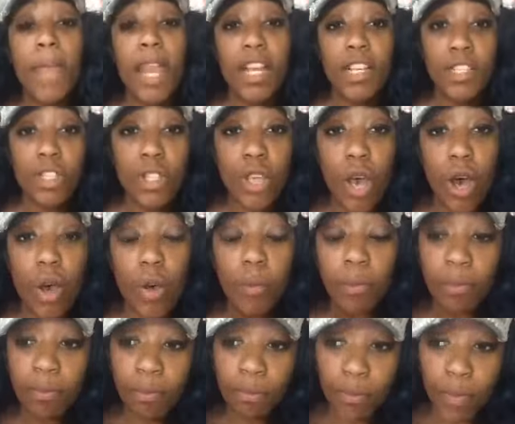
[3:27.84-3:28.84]
And
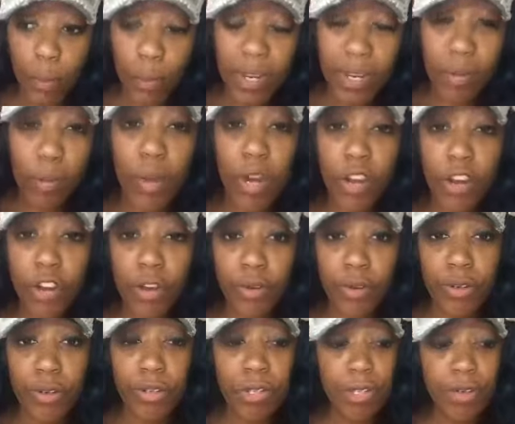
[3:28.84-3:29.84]
so we did, went on a
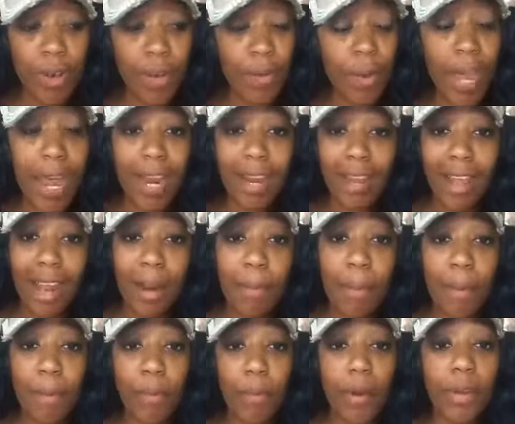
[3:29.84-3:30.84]
cruise, so we had a lot
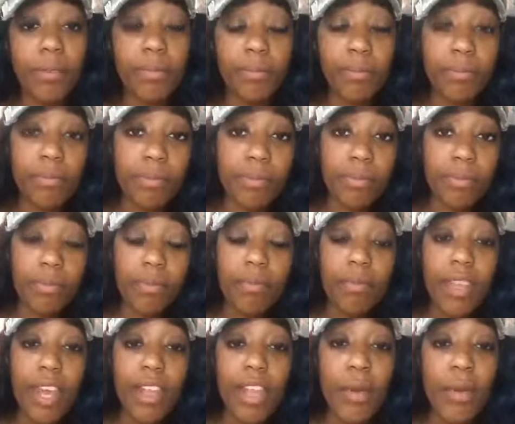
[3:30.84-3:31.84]
of paperwork
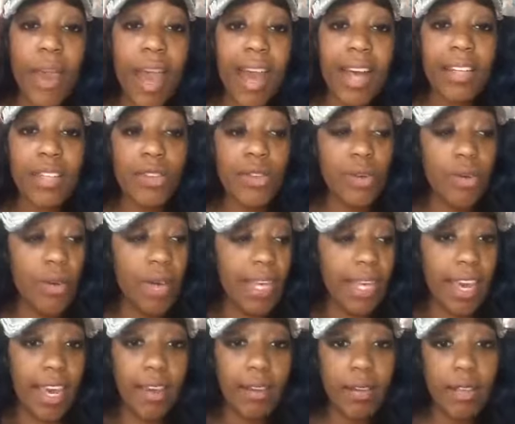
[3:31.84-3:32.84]
that we had to uh,
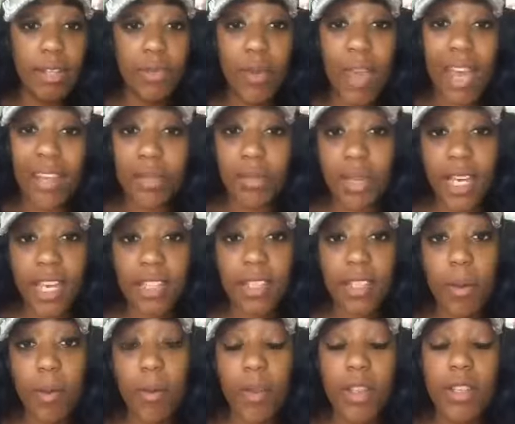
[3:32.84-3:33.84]
get because we had some
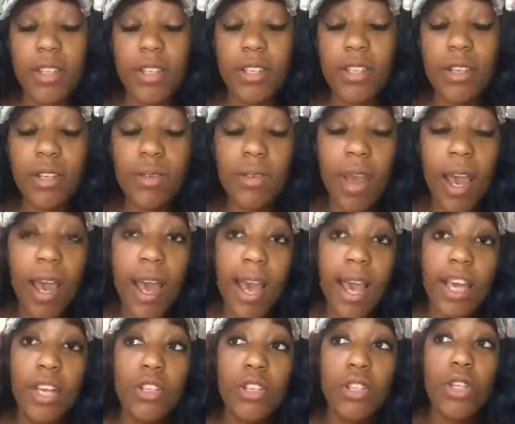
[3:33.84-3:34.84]
kids come with us too.
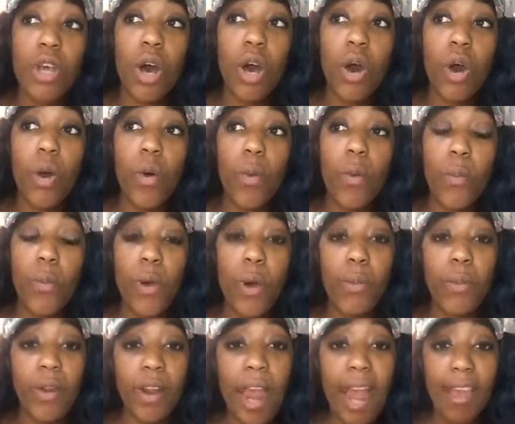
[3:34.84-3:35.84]
And so
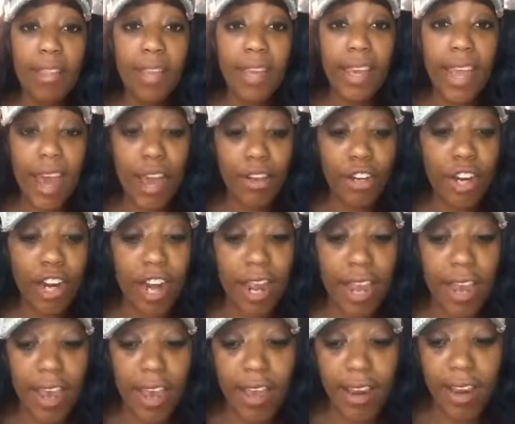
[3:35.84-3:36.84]
when we were at the counter
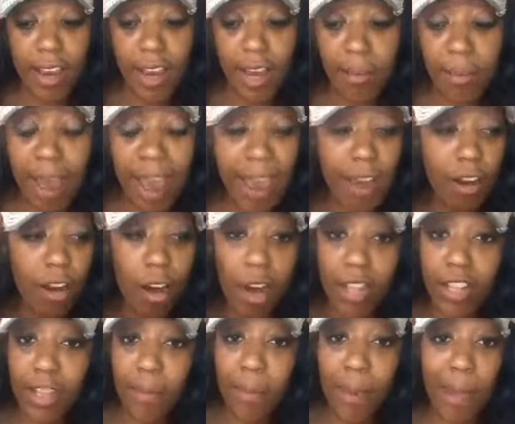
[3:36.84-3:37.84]
and um, I had
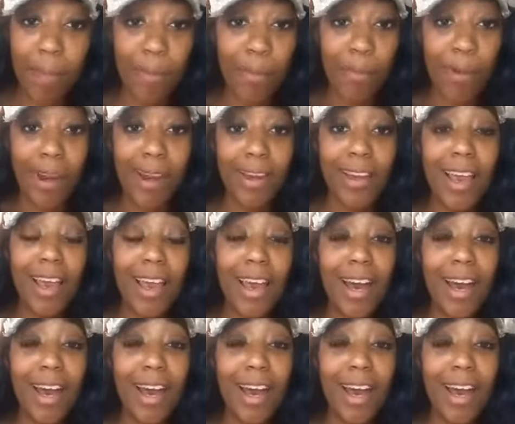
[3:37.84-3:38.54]
all the paperwork,